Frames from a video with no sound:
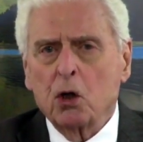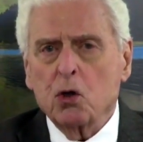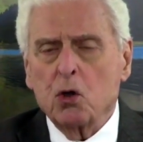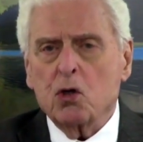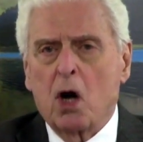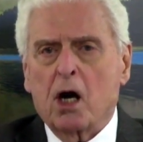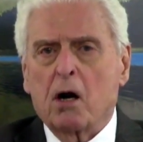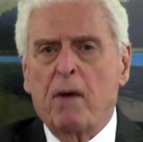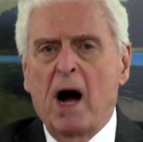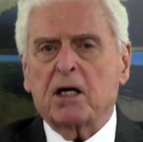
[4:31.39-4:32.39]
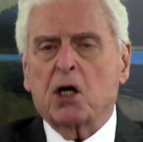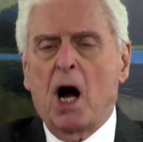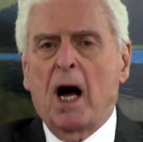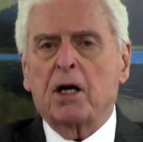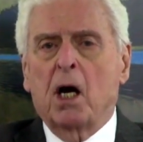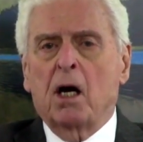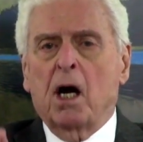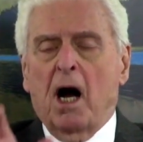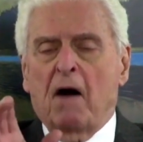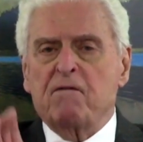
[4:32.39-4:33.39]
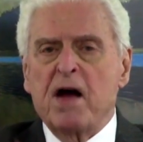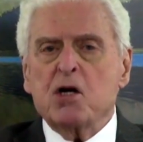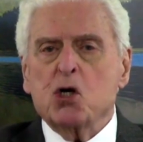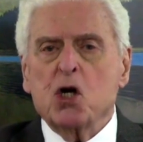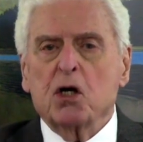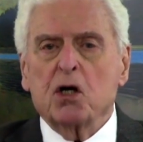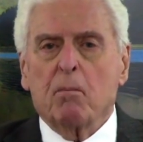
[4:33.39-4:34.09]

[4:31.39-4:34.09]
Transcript: You talk about God avenging